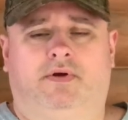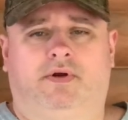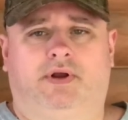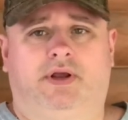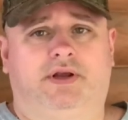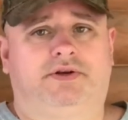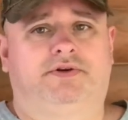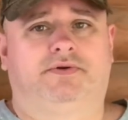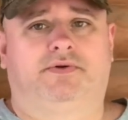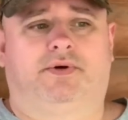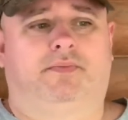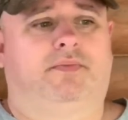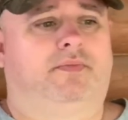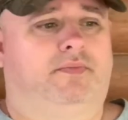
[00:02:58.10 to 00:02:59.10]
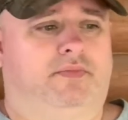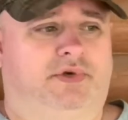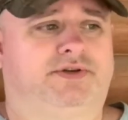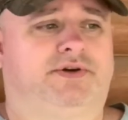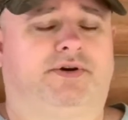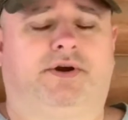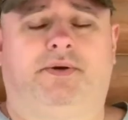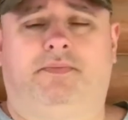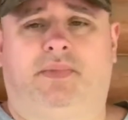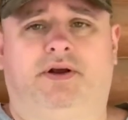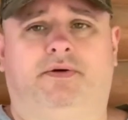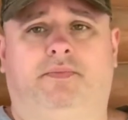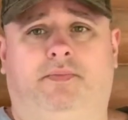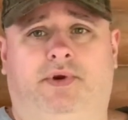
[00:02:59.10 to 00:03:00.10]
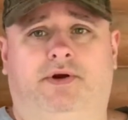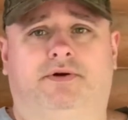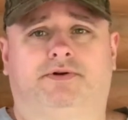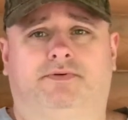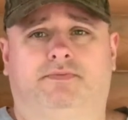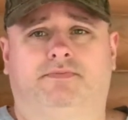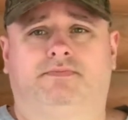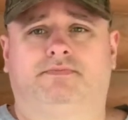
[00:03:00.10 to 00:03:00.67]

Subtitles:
get you a Missouri Meerschaum.